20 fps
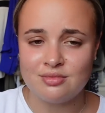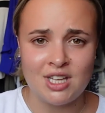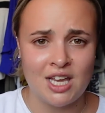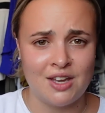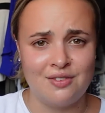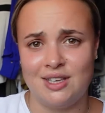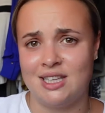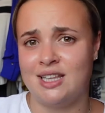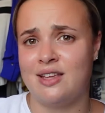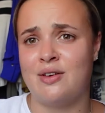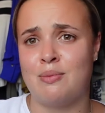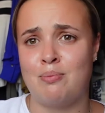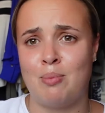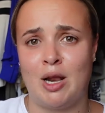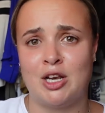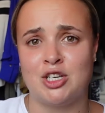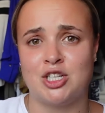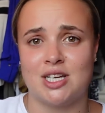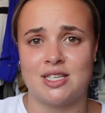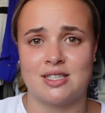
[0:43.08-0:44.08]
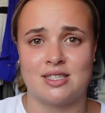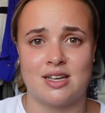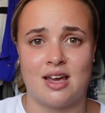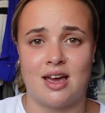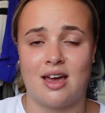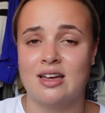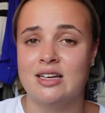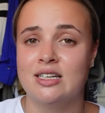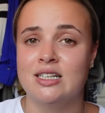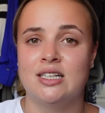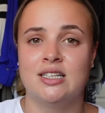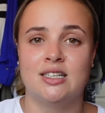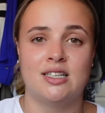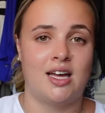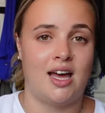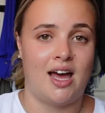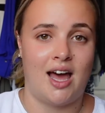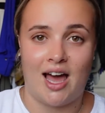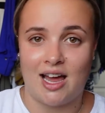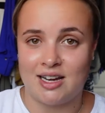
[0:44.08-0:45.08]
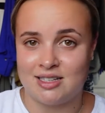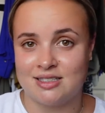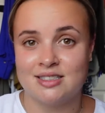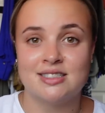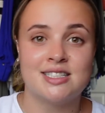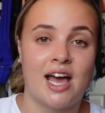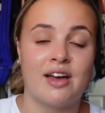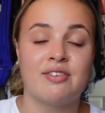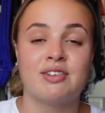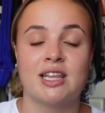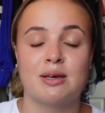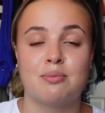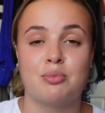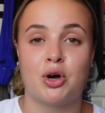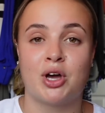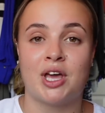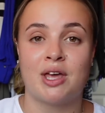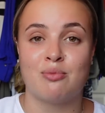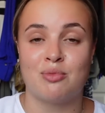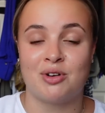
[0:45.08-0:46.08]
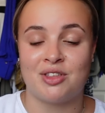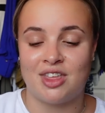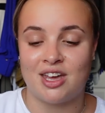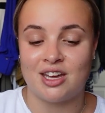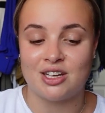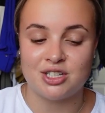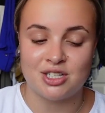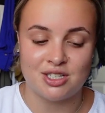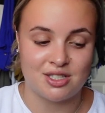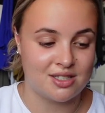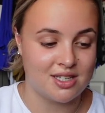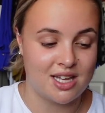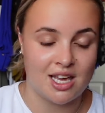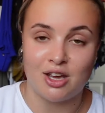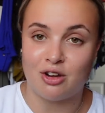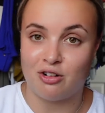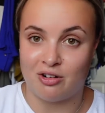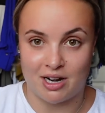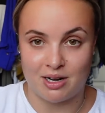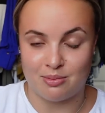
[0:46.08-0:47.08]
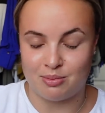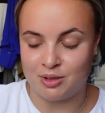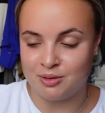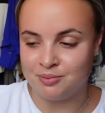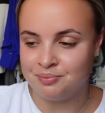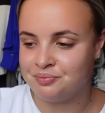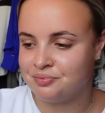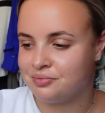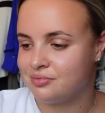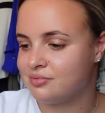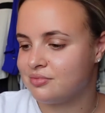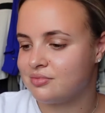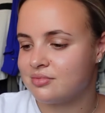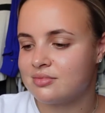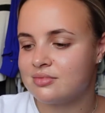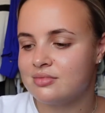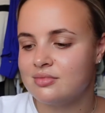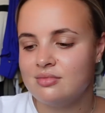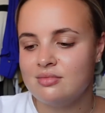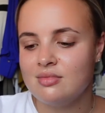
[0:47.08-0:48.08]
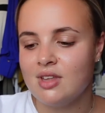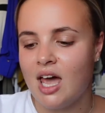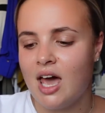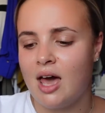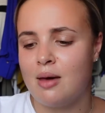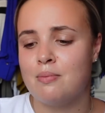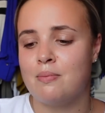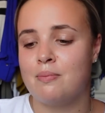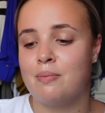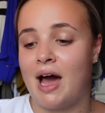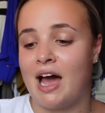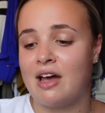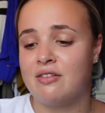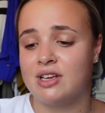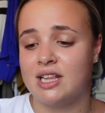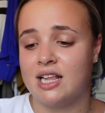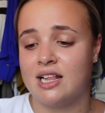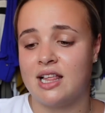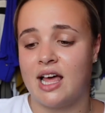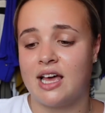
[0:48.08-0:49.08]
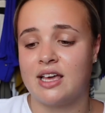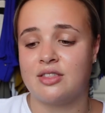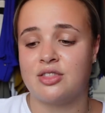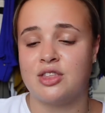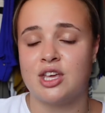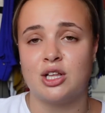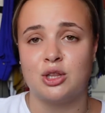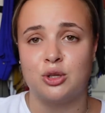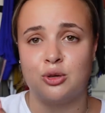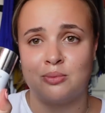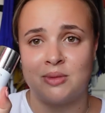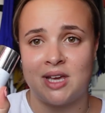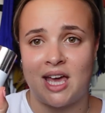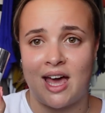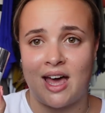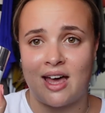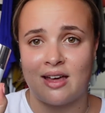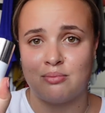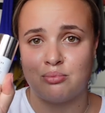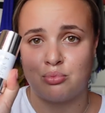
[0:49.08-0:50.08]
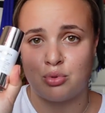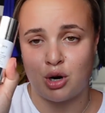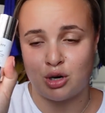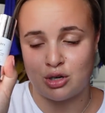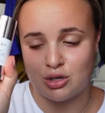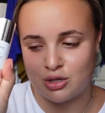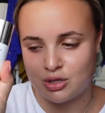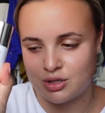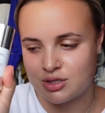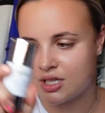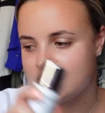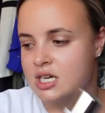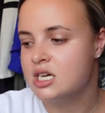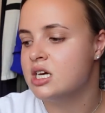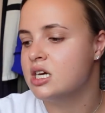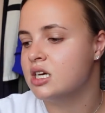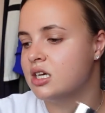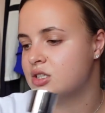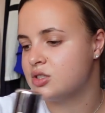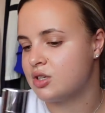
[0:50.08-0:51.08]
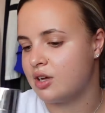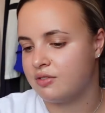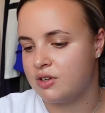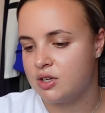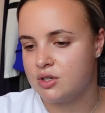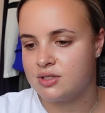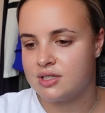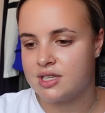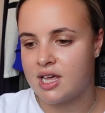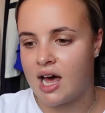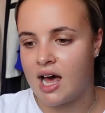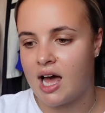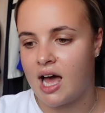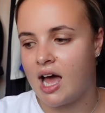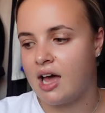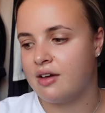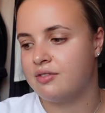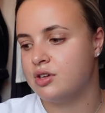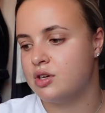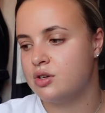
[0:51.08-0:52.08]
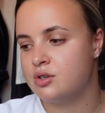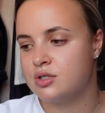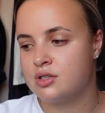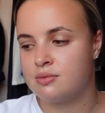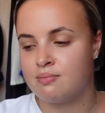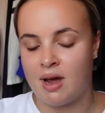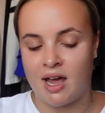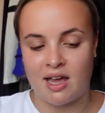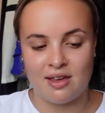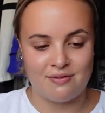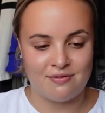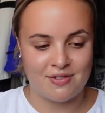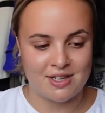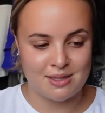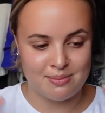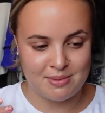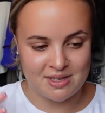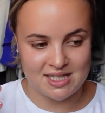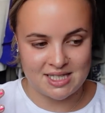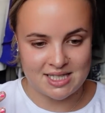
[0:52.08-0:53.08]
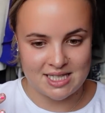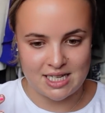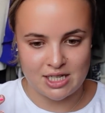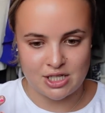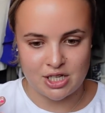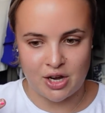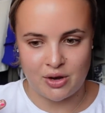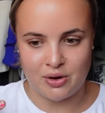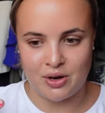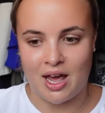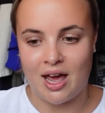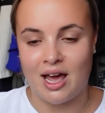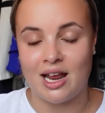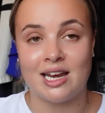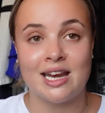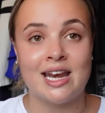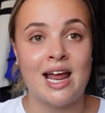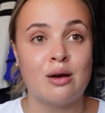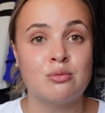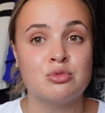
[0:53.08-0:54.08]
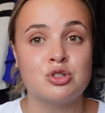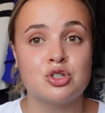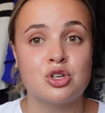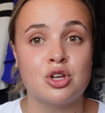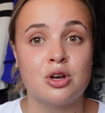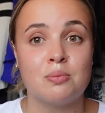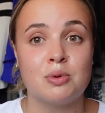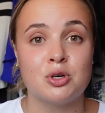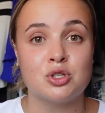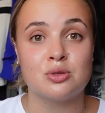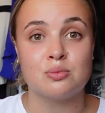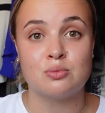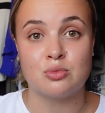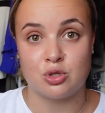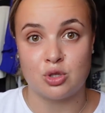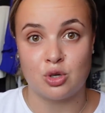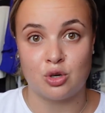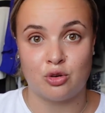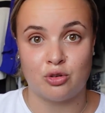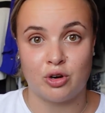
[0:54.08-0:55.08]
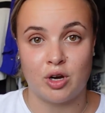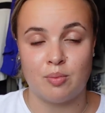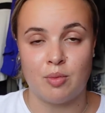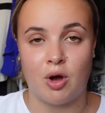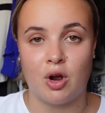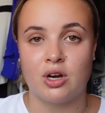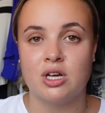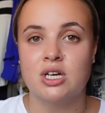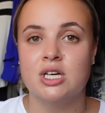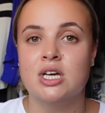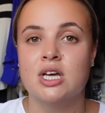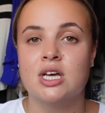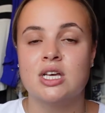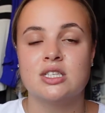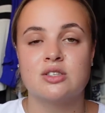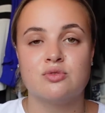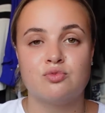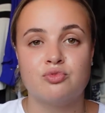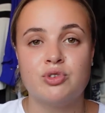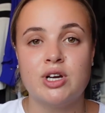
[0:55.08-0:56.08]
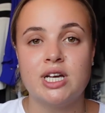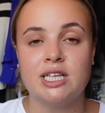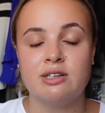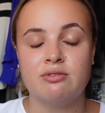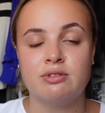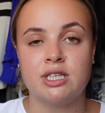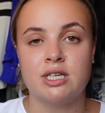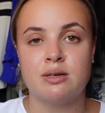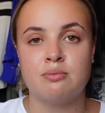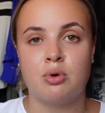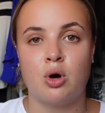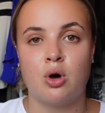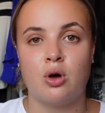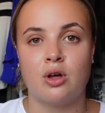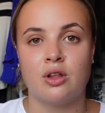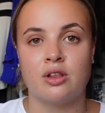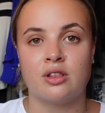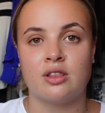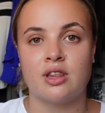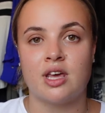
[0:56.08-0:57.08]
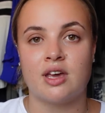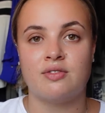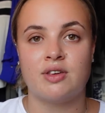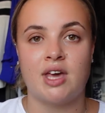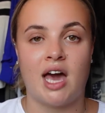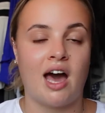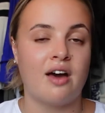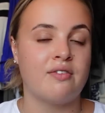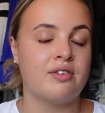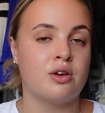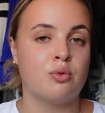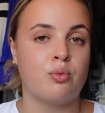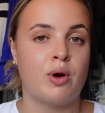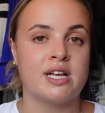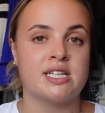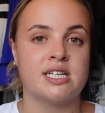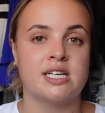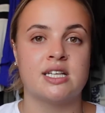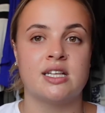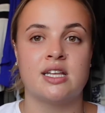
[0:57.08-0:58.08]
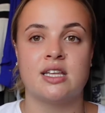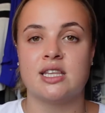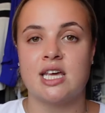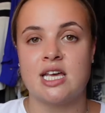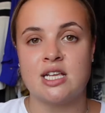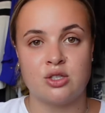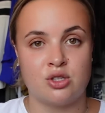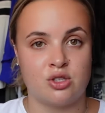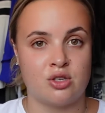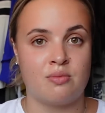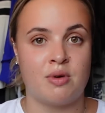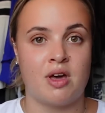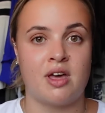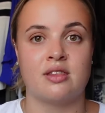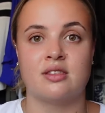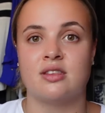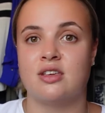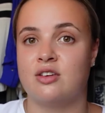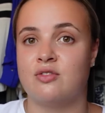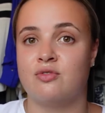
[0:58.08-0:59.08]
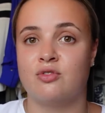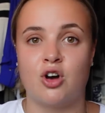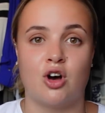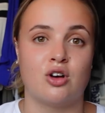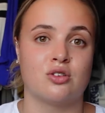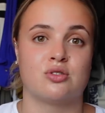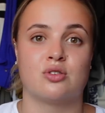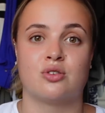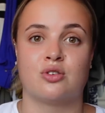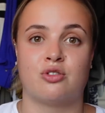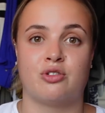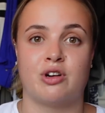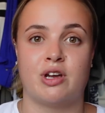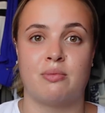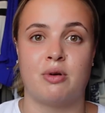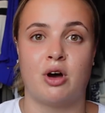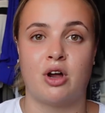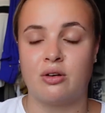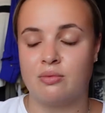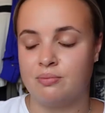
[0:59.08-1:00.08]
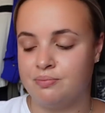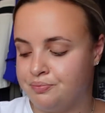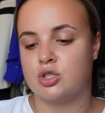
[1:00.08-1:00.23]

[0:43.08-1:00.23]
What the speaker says: If you live in Manchester, I'd definitely book in with her, she's incredible. But I really like the Lumiere products. So I've used that, I've used my vitamin C toner, and now I'm just going to put some sun cream on. It's really, really important that if you're having a wedding in summer that you've got sun cream on.